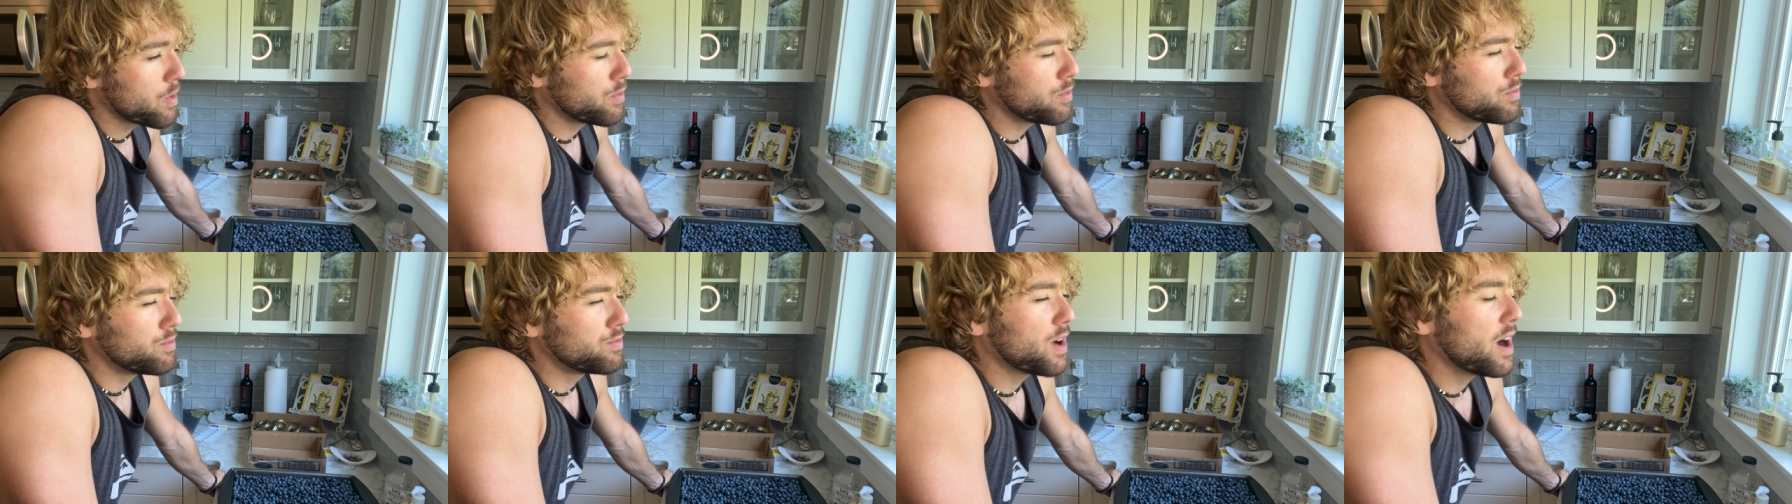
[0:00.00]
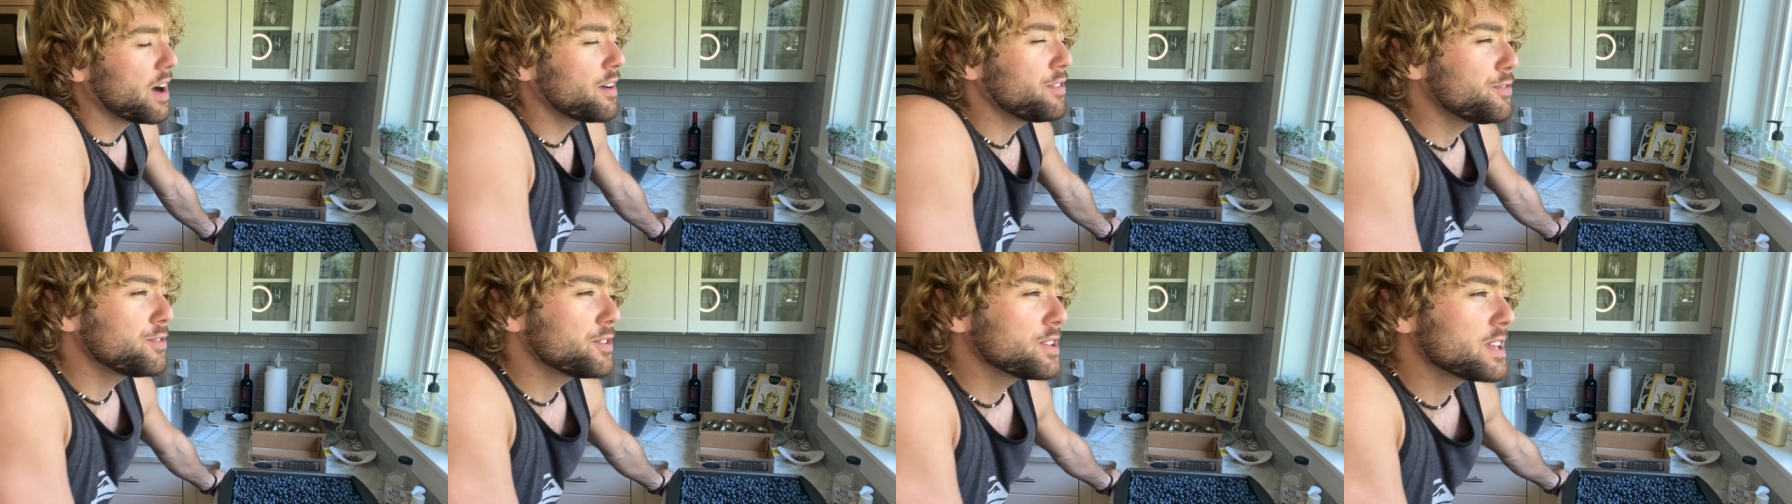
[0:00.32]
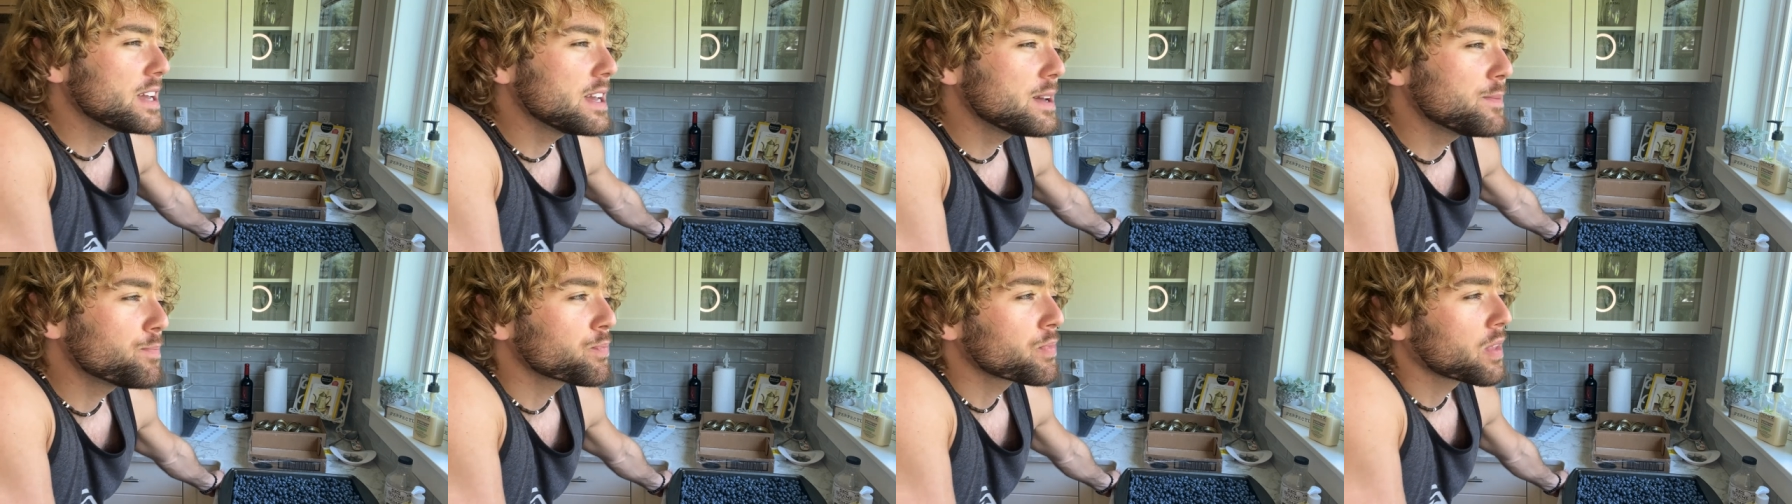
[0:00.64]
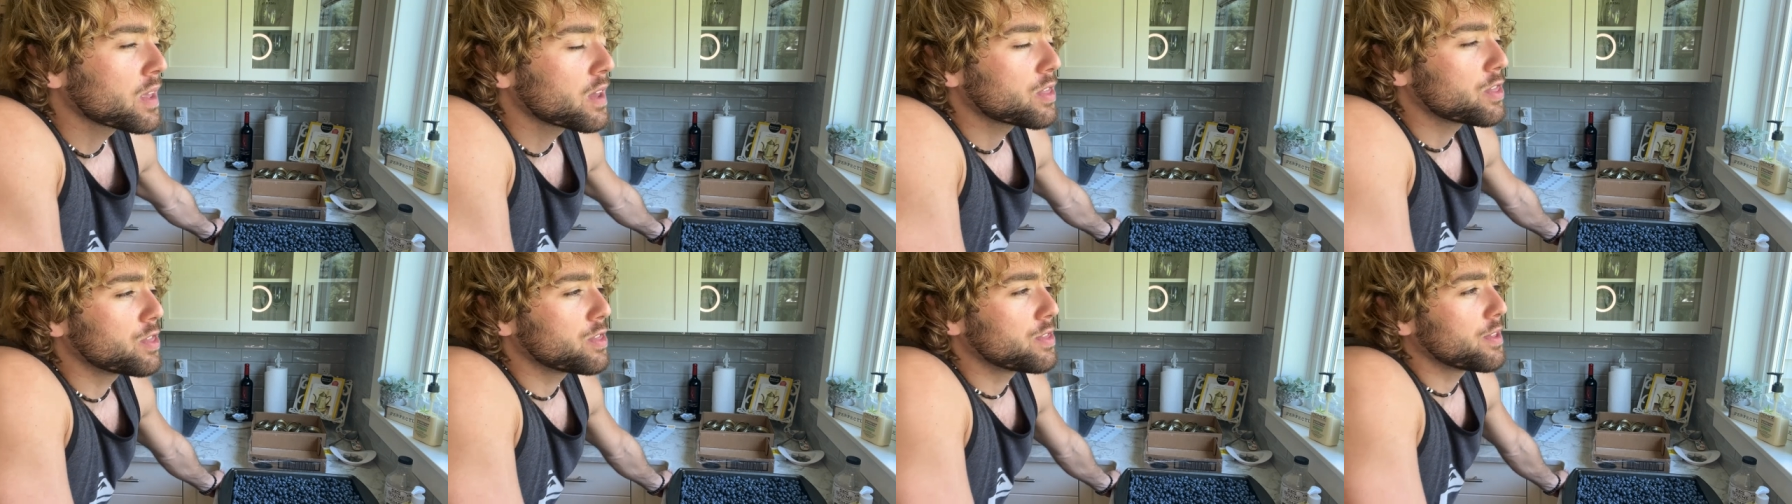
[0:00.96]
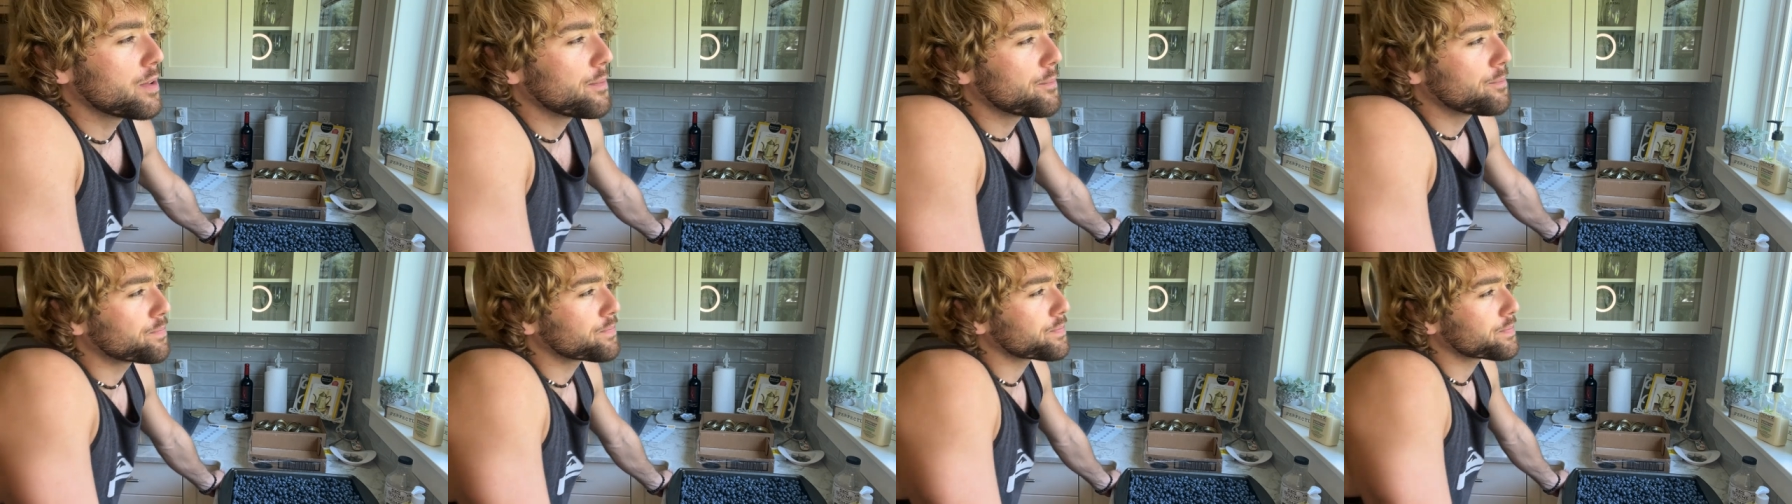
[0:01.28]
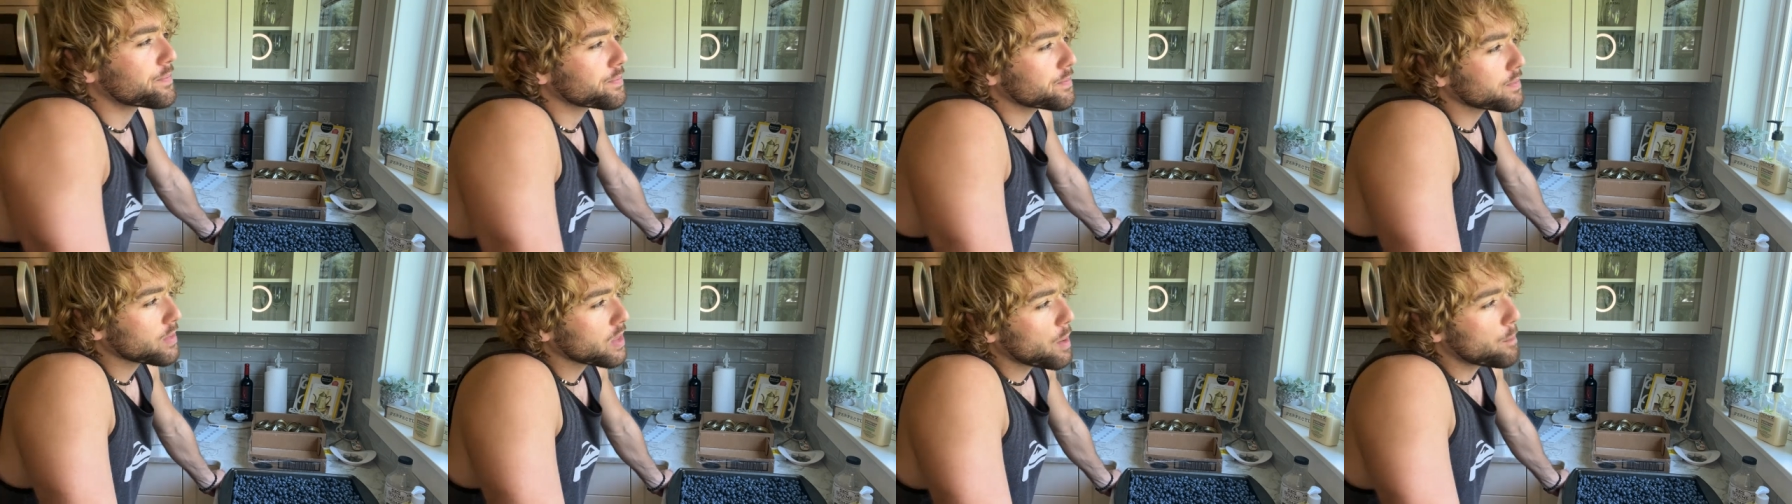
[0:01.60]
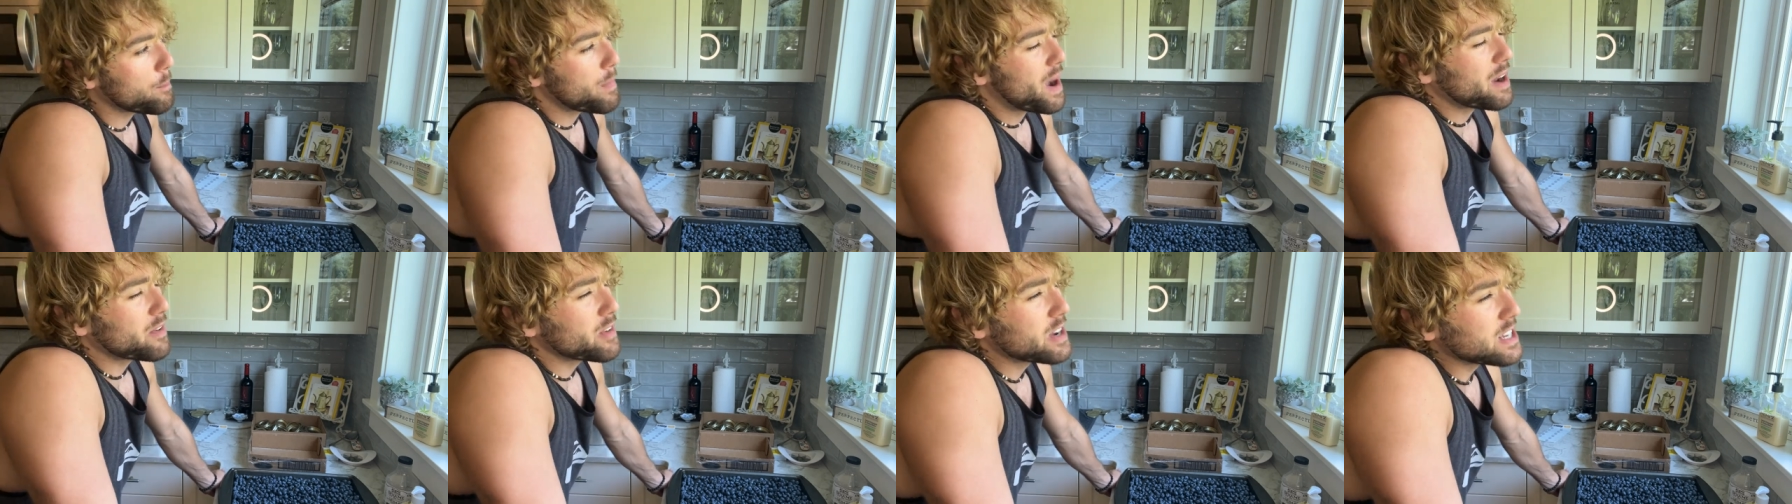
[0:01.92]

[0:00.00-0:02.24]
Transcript: Roughly, my